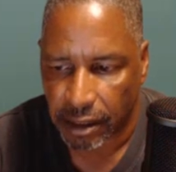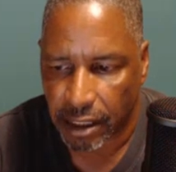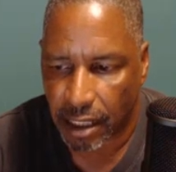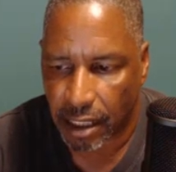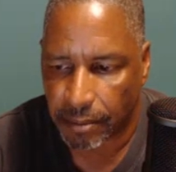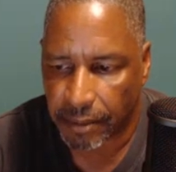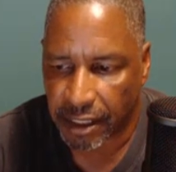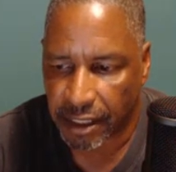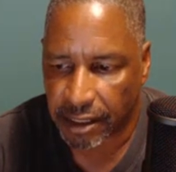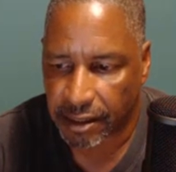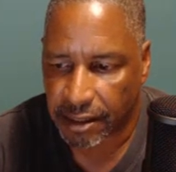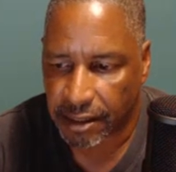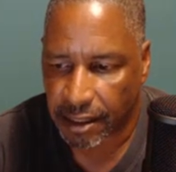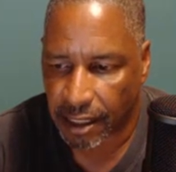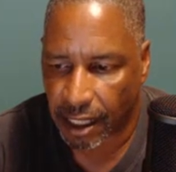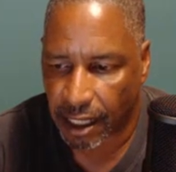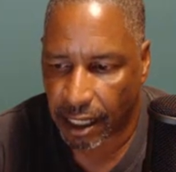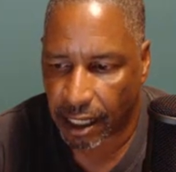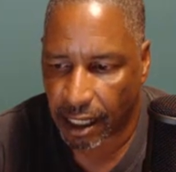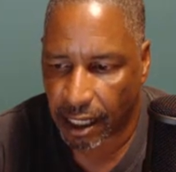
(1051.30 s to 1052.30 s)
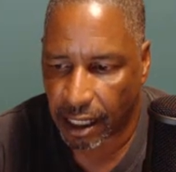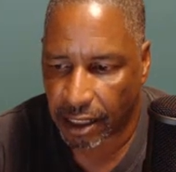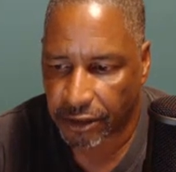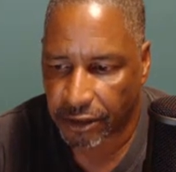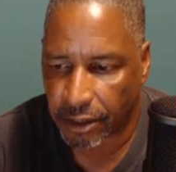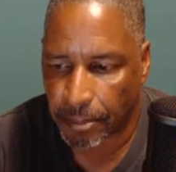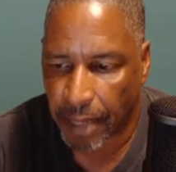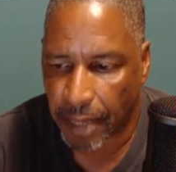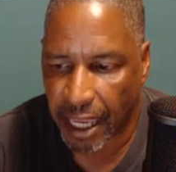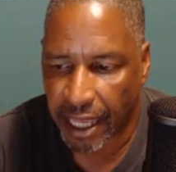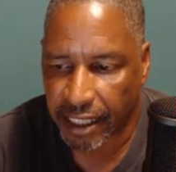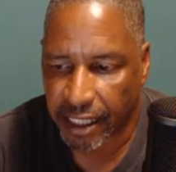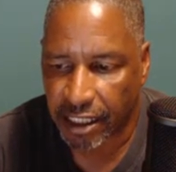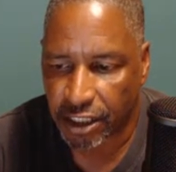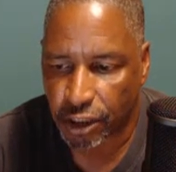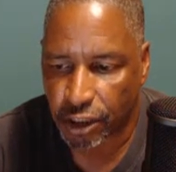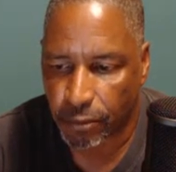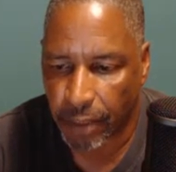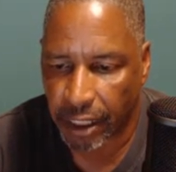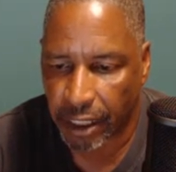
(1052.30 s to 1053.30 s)
Yum is the
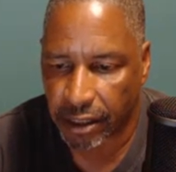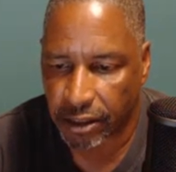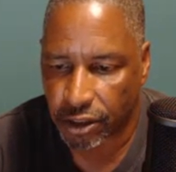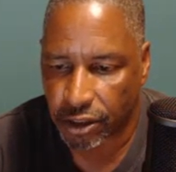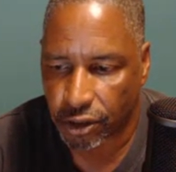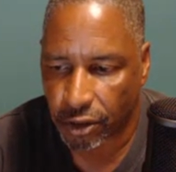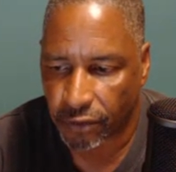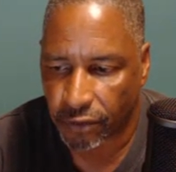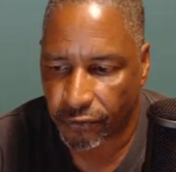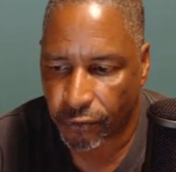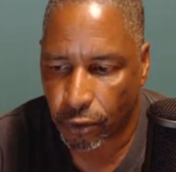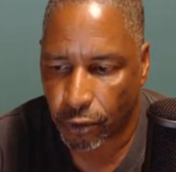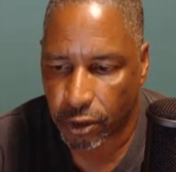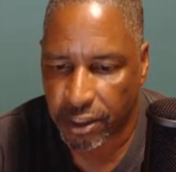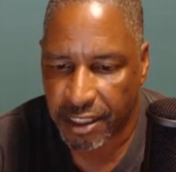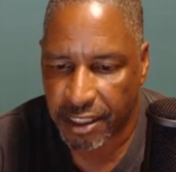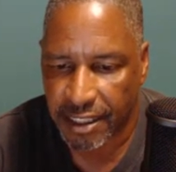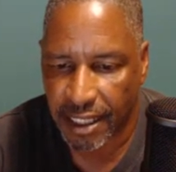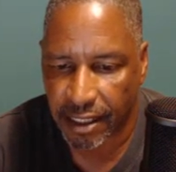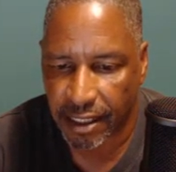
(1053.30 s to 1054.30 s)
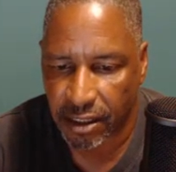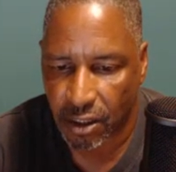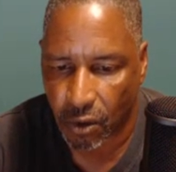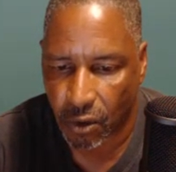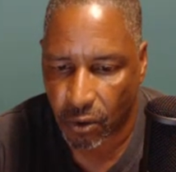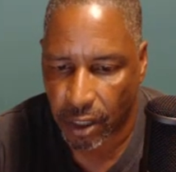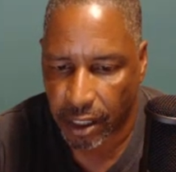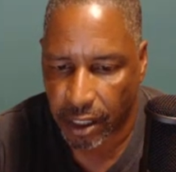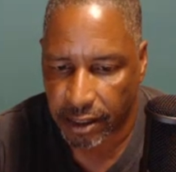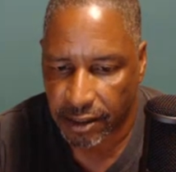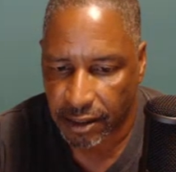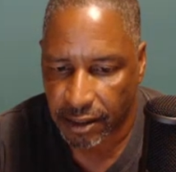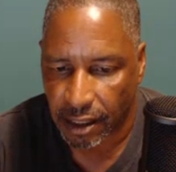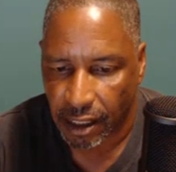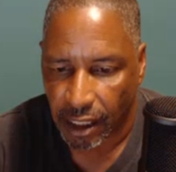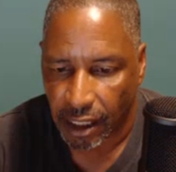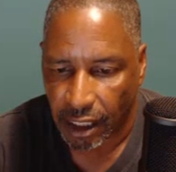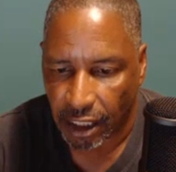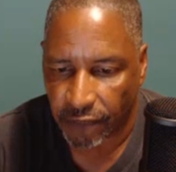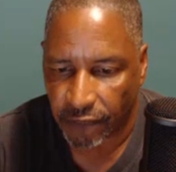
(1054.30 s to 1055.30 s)
package manager for CentOS.
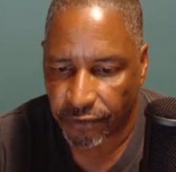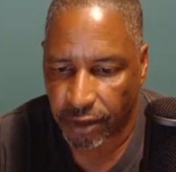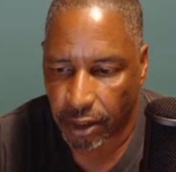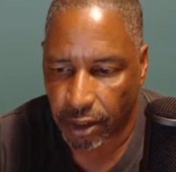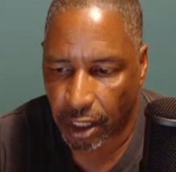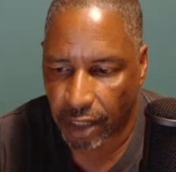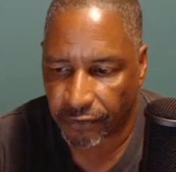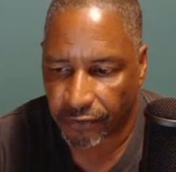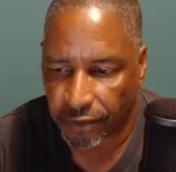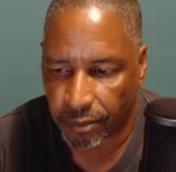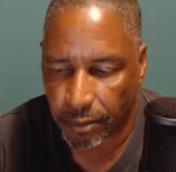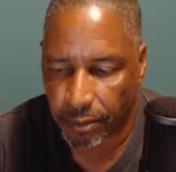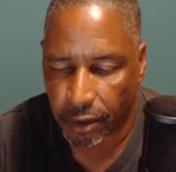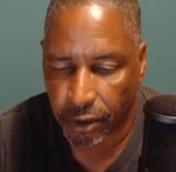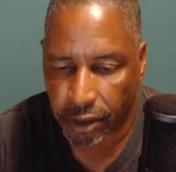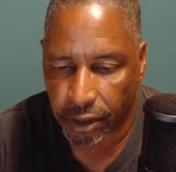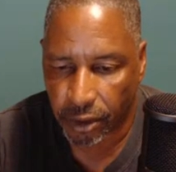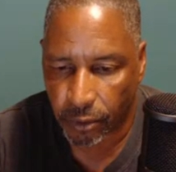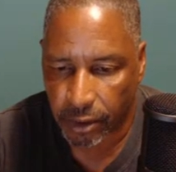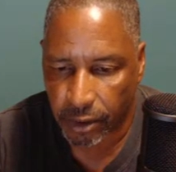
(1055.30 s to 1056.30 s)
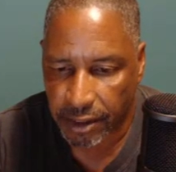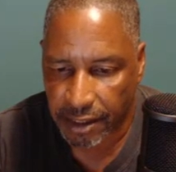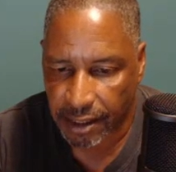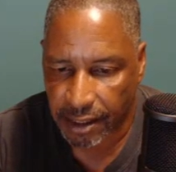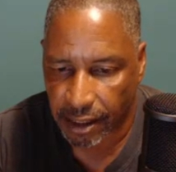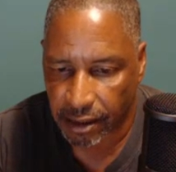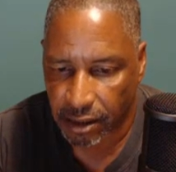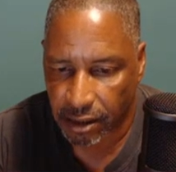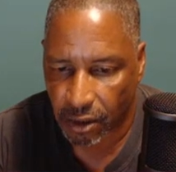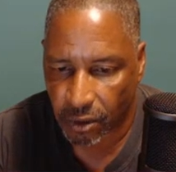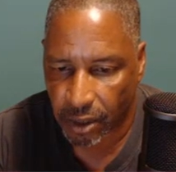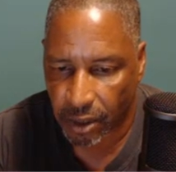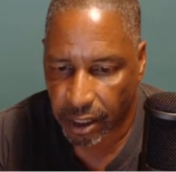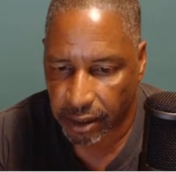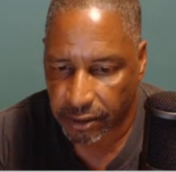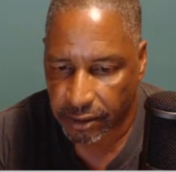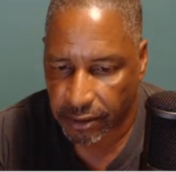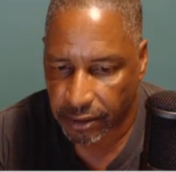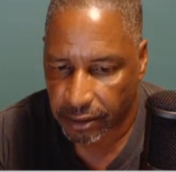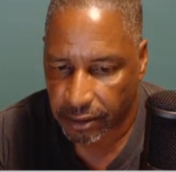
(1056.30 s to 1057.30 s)
If you're not familiar with
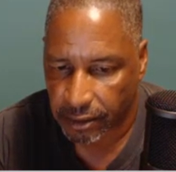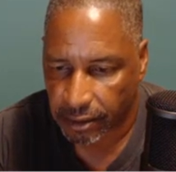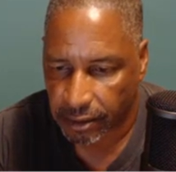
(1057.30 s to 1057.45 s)
CentOS,